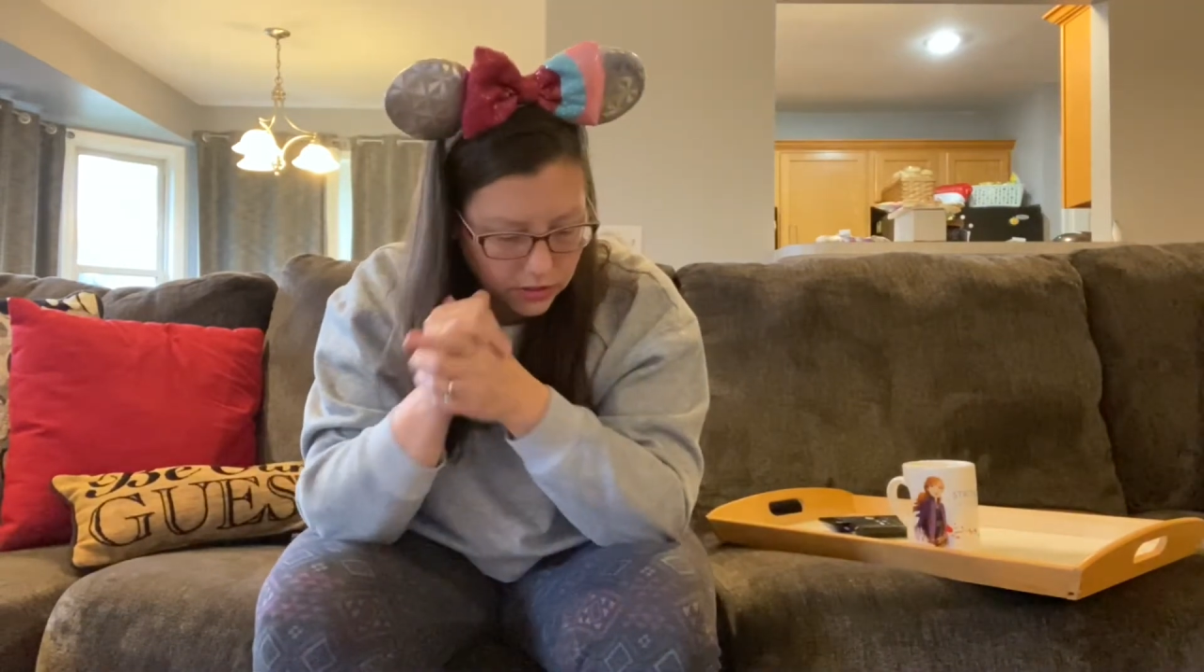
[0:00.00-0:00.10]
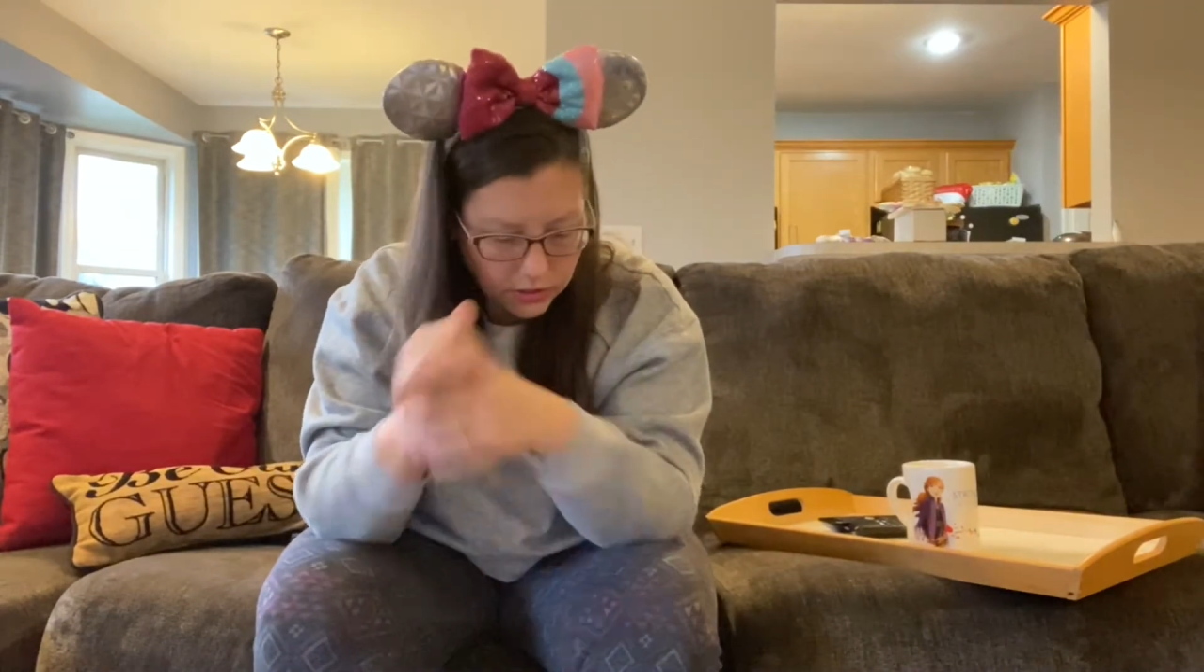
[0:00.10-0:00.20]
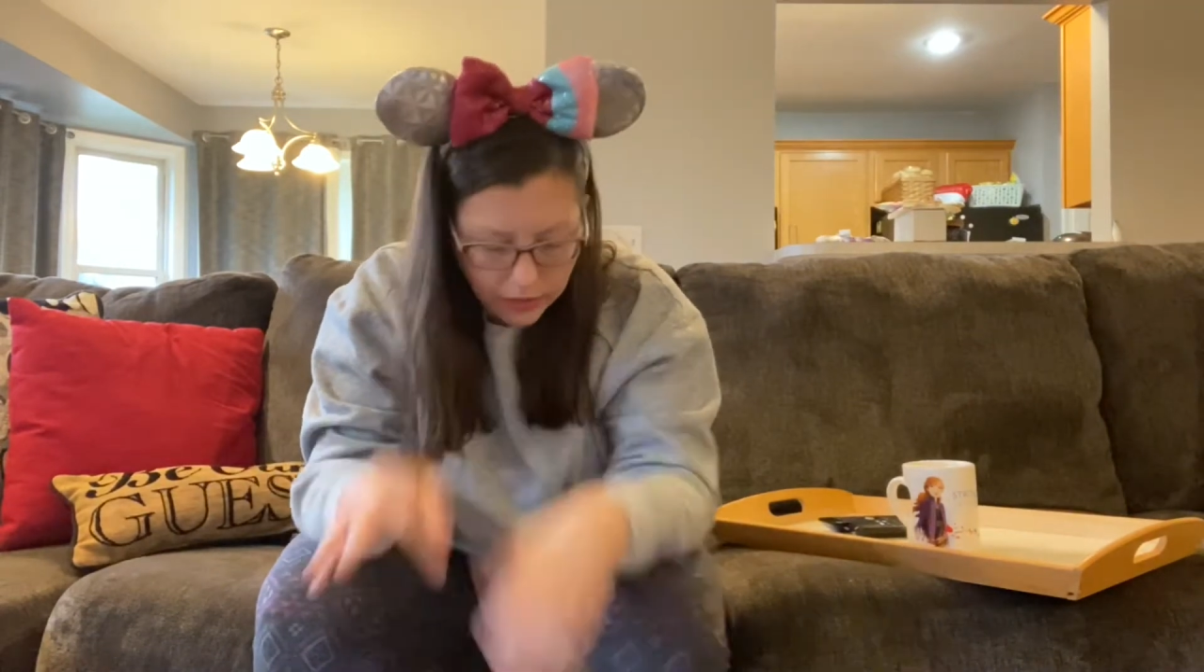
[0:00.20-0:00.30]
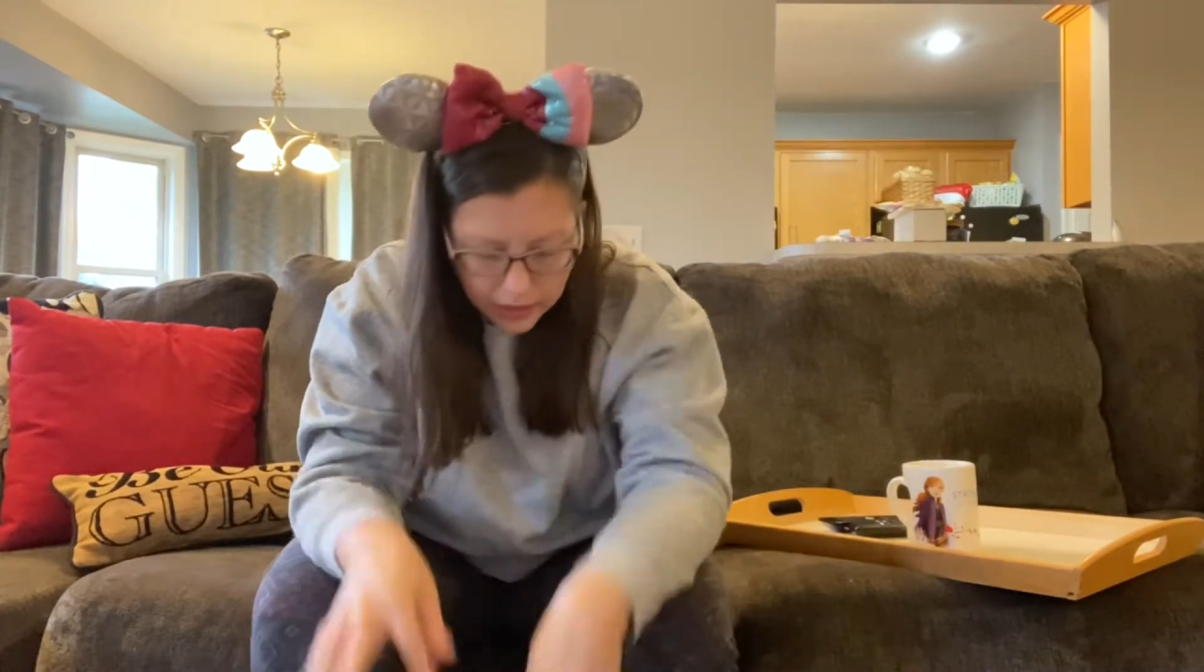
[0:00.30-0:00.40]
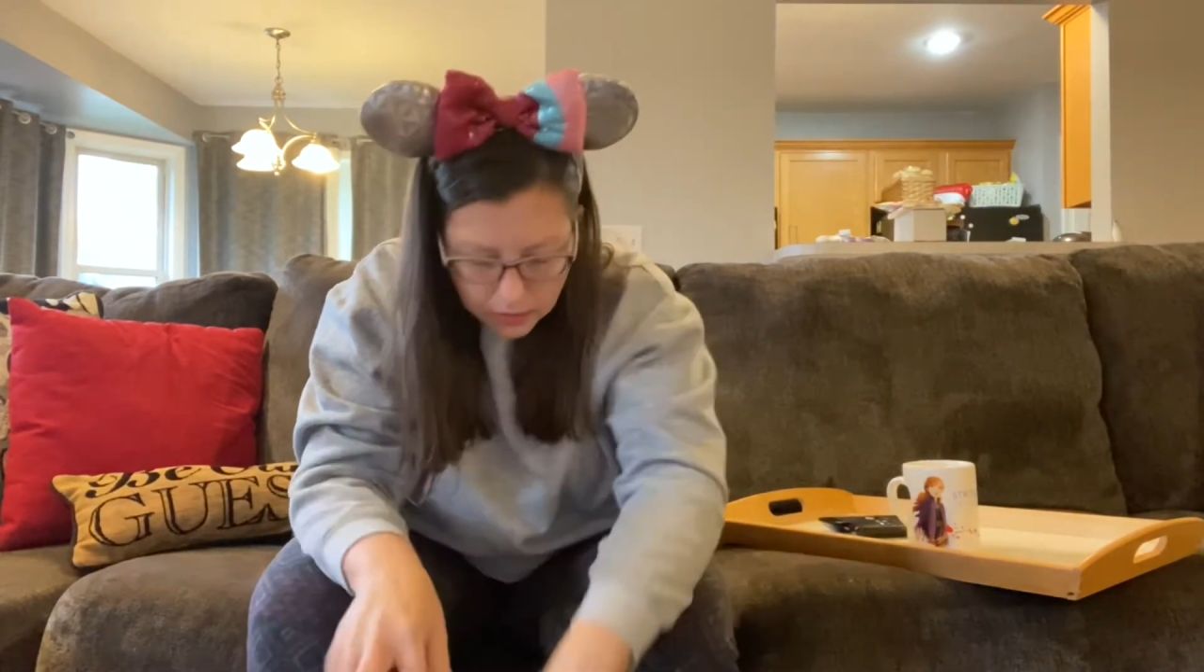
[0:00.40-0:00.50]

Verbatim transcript: to Animal